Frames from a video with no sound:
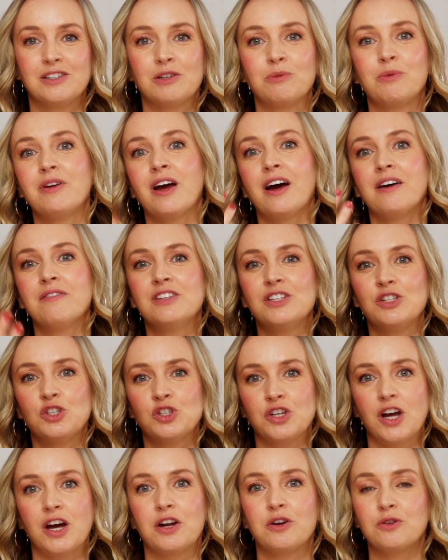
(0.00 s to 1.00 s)
So we have this
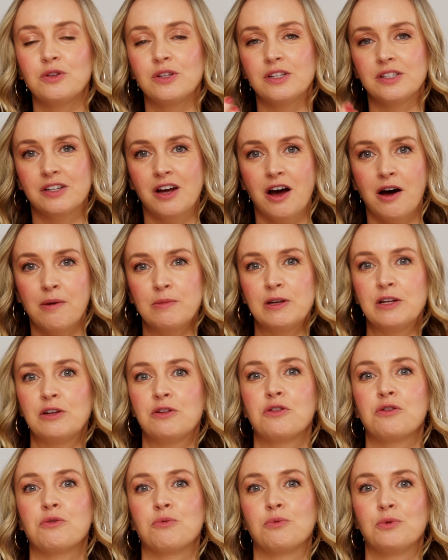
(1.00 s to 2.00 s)
shadow that's coming
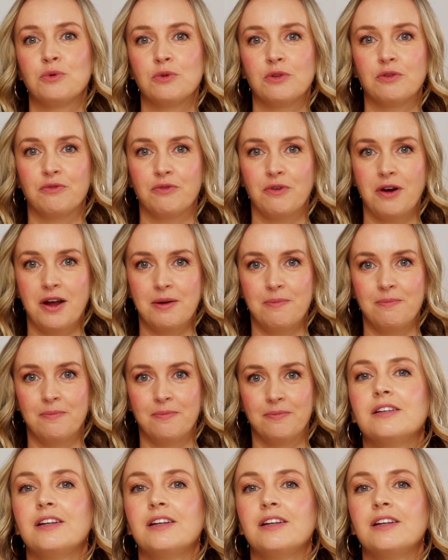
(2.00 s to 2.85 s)
through the frame.